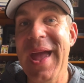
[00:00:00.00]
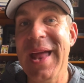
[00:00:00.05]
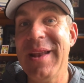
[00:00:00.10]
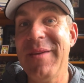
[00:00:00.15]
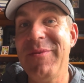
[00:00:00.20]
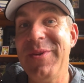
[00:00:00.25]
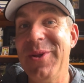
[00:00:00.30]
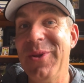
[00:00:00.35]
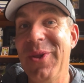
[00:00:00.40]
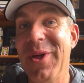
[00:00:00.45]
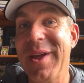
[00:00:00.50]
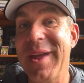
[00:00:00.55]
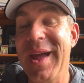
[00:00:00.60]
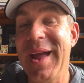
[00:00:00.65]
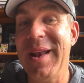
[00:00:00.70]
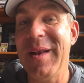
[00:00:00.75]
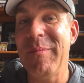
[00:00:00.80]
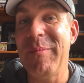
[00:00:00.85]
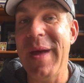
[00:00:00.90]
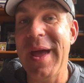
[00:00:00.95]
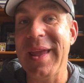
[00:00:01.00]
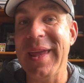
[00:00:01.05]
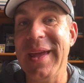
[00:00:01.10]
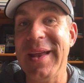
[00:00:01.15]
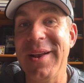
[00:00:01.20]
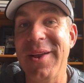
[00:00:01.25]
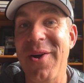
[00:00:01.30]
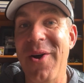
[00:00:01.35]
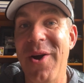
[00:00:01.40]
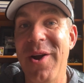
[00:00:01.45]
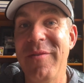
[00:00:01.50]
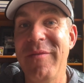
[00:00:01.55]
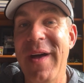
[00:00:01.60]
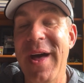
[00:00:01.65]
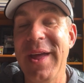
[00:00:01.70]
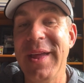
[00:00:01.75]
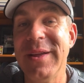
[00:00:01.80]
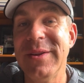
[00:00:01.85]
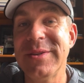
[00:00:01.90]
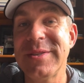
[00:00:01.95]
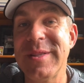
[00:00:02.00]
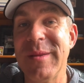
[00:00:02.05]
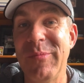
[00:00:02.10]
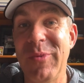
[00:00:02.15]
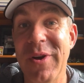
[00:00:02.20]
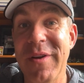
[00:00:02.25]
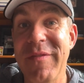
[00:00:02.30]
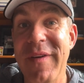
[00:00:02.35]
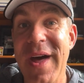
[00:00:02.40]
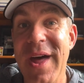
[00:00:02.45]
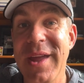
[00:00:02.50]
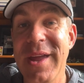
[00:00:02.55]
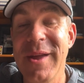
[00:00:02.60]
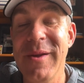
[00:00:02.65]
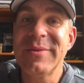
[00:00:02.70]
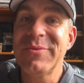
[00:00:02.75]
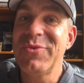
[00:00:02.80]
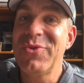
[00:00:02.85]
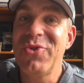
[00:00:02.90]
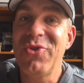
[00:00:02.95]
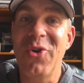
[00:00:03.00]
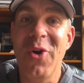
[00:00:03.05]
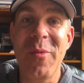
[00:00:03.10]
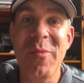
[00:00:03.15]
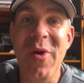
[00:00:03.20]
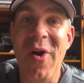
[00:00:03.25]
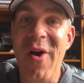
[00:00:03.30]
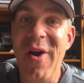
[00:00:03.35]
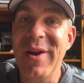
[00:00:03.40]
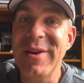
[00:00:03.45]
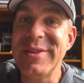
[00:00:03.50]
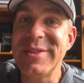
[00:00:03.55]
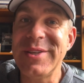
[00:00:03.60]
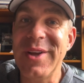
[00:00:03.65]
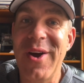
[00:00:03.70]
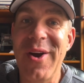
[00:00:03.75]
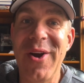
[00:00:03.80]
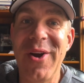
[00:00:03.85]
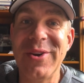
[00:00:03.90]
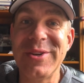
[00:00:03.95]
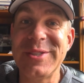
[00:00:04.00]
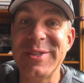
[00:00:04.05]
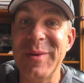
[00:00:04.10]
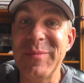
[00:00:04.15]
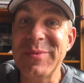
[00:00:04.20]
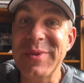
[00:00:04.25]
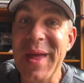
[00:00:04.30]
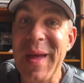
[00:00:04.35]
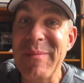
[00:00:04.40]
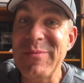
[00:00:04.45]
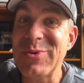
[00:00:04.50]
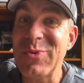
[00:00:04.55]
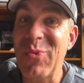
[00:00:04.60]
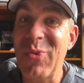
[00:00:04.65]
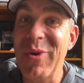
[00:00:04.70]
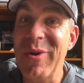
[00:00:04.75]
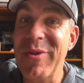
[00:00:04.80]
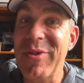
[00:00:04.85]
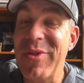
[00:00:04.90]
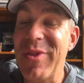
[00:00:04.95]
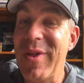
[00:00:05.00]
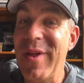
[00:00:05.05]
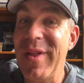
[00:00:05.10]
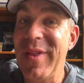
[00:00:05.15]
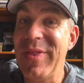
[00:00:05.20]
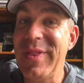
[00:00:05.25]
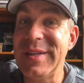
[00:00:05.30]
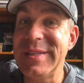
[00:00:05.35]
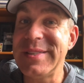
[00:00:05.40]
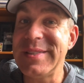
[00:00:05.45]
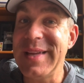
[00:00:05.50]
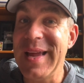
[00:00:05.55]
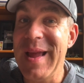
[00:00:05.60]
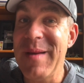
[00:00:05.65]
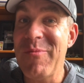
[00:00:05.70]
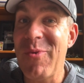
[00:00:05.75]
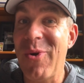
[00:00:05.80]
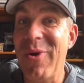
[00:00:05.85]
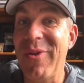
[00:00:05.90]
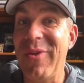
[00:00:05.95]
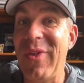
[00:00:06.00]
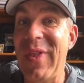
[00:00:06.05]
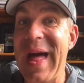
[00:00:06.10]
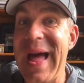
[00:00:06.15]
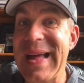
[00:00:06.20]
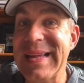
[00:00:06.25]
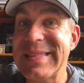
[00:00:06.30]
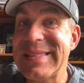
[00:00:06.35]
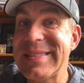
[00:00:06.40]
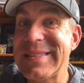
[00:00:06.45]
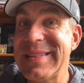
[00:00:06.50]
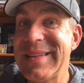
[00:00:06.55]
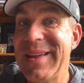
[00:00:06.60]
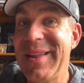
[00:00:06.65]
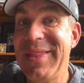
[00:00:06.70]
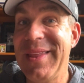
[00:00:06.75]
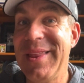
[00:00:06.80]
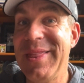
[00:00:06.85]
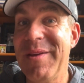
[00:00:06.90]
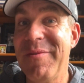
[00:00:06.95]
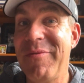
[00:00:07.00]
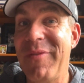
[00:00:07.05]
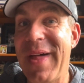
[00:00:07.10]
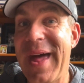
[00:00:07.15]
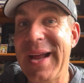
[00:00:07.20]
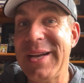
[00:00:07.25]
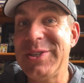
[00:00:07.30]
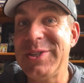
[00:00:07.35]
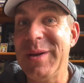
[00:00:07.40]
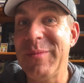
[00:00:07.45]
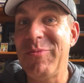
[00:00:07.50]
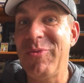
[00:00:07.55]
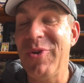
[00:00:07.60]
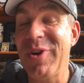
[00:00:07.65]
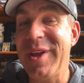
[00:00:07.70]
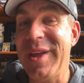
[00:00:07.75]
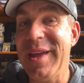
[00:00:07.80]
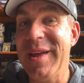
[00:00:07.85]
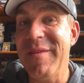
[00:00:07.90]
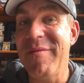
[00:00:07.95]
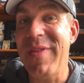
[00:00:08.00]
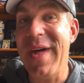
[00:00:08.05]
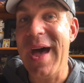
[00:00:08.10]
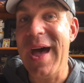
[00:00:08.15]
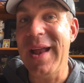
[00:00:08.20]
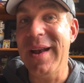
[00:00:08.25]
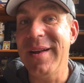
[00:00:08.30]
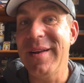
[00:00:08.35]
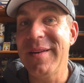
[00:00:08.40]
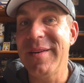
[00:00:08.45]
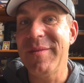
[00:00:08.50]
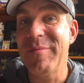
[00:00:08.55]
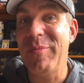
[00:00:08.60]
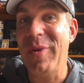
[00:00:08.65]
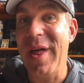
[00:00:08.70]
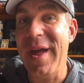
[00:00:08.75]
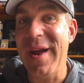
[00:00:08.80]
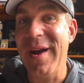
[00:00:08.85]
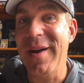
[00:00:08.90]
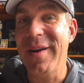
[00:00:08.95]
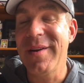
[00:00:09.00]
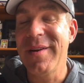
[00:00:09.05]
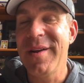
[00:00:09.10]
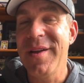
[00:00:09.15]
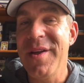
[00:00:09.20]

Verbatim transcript: and if you look at Beckett card values, the book value, Chrome cards are sometimes worth the same or less than the flagship rookie of that player.